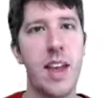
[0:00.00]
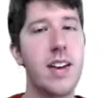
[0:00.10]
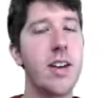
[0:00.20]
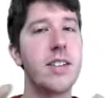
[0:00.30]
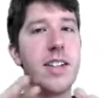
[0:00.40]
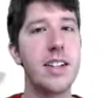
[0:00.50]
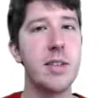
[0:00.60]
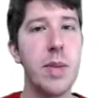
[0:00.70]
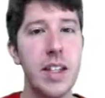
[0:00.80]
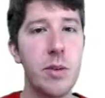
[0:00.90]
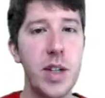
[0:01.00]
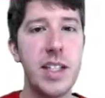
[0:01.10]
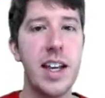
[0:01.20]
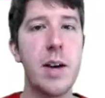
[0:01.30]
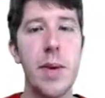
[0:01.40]
Now, that doesn't mean that we
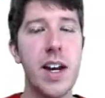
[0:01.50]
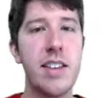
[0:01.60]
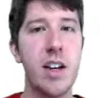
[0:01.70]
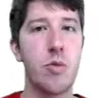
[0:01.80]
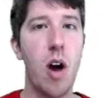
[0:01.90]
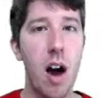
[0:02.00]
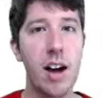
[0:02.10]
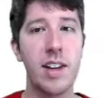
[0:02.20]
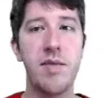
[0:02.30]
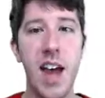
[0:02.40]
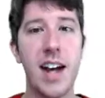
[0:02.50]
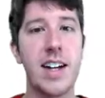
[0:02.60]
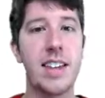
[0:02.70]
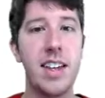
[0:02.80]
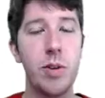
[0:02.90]
set up anything wrong. In
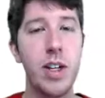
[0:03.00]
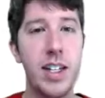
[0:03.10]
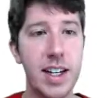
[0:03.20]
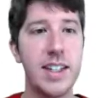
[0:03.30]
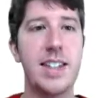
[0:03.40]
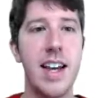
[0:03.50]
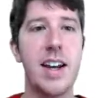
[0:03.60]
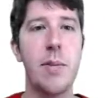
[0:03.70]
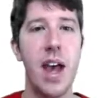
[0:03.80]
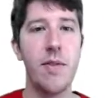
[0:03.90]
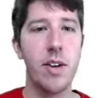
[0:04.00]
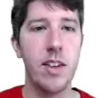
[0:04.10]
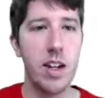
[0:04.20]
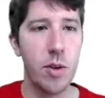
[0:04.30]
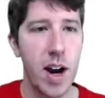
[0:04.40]
fact, I think we did set up
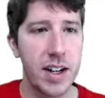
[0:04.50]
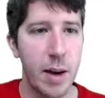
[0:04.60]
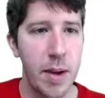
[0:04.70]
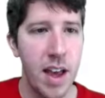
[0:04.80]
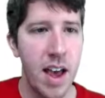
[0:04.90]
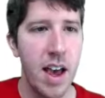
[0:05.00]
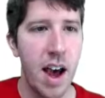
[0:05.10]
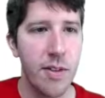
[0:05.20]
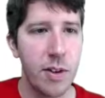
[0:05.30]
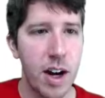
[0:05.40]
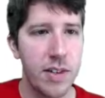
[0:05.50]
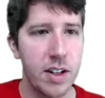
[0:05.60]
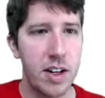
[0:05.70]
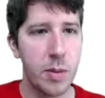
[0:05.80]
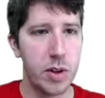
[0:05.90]
everything correct. I mean, I forgot
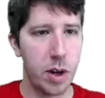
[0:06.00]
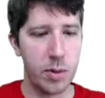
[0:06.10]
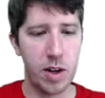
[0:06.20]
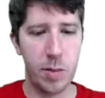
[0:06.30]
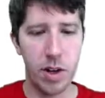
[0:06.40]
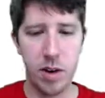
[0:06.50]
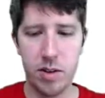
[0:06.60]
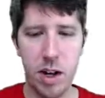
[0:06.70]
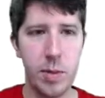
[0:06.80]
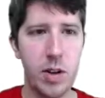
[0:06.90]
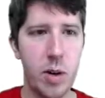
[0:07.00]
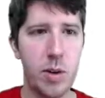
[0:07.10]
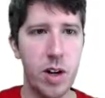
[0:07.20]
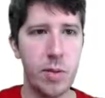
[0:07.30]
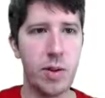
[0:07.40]
the www here,
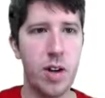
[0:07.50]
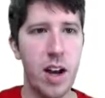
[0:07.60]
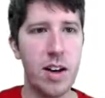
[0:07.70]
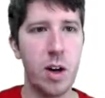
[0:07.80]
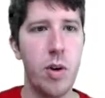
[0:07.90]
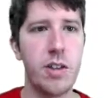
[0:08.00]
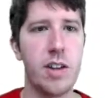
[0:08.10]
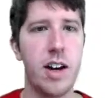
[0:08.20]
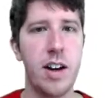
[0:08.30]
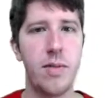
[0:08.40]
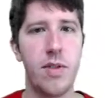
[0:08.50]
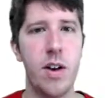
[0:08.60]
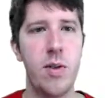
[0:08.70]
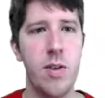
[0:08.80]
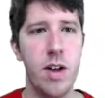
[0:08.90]

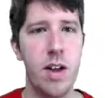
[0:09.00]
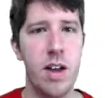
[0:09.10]
www.nickwalter.info.